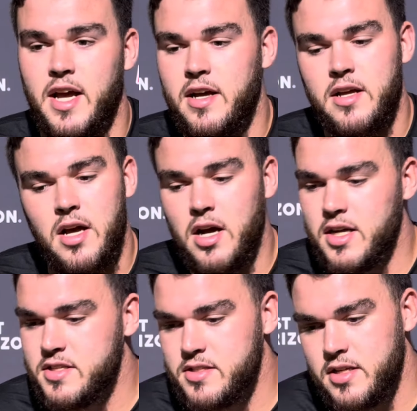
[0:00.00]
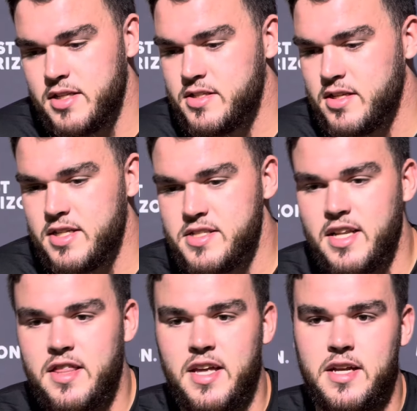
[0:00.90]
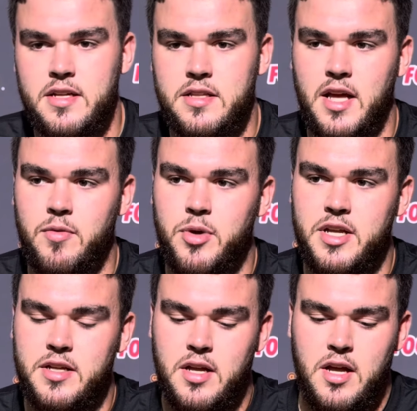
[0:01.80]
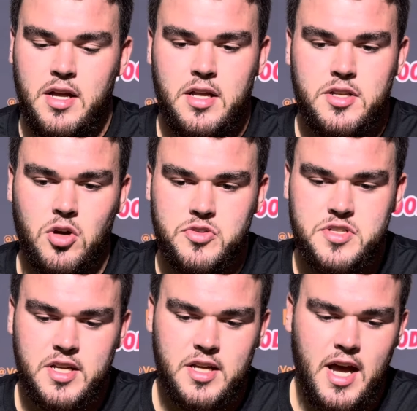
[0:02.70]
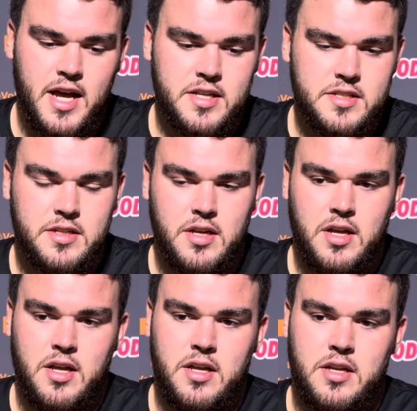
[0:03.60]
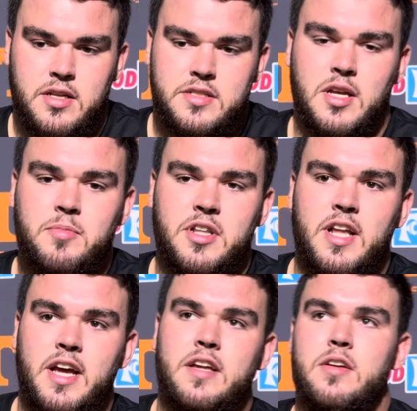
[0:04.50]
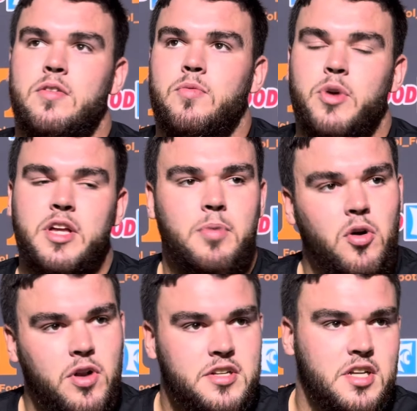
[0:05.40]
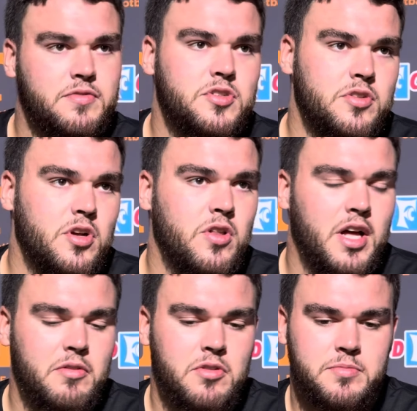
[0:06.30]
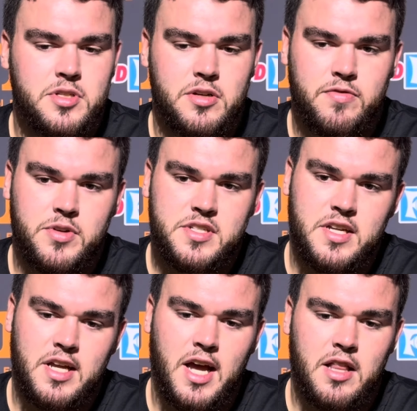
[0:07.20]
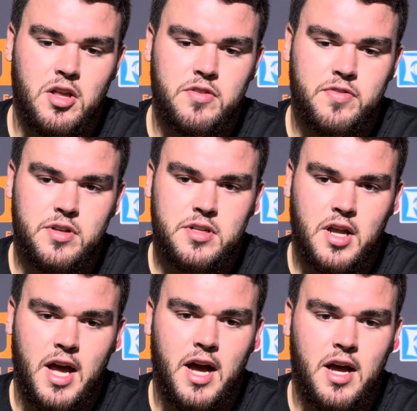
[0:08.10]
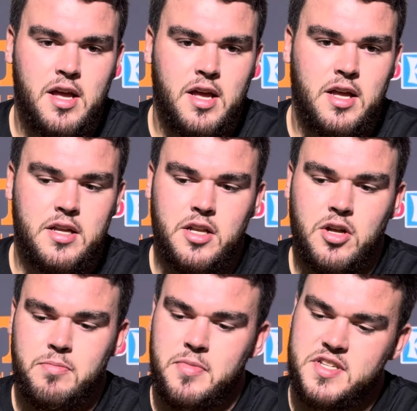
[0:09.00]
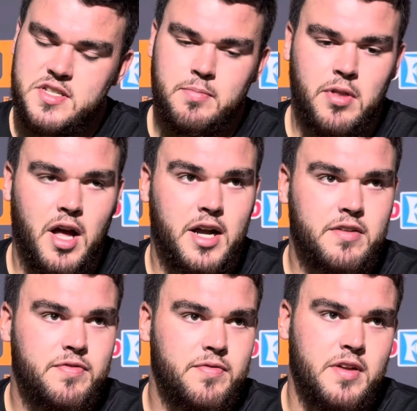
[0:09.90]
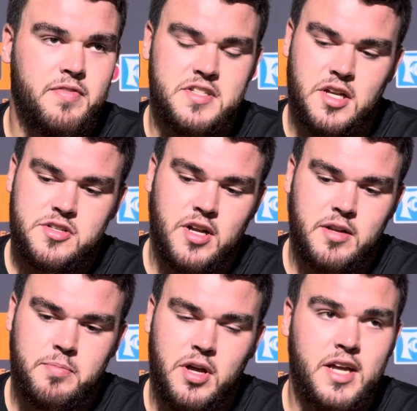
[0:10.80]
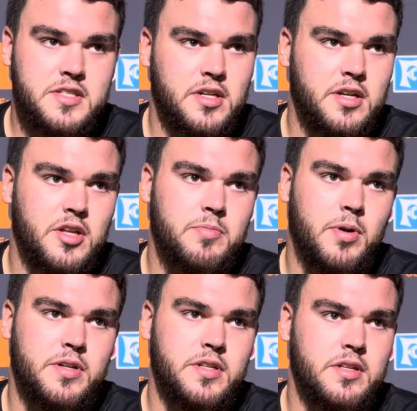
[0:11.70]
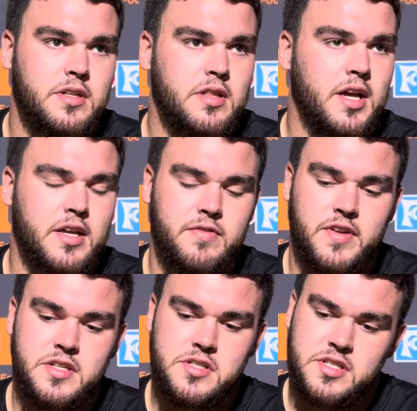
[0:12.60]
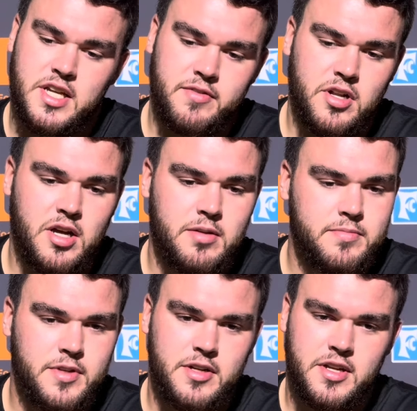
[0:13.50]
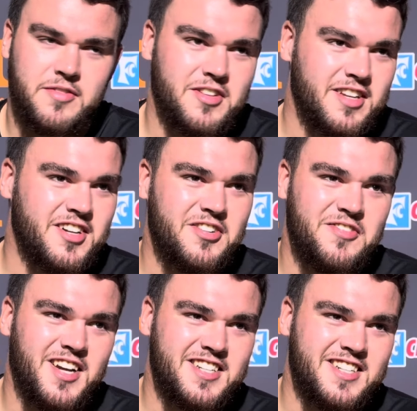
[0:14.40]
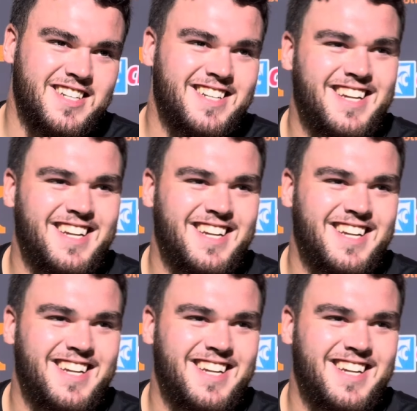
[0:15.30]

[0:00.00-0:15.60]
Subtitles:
Yeah, it's anything that we don't see as something that we uphold ourselves to in the line room. So if we see a guy loafing, the guy, you know, misses a block, if he's not trying to put hands on another person, like if he's just giving up, you know, giving the good old-fashioned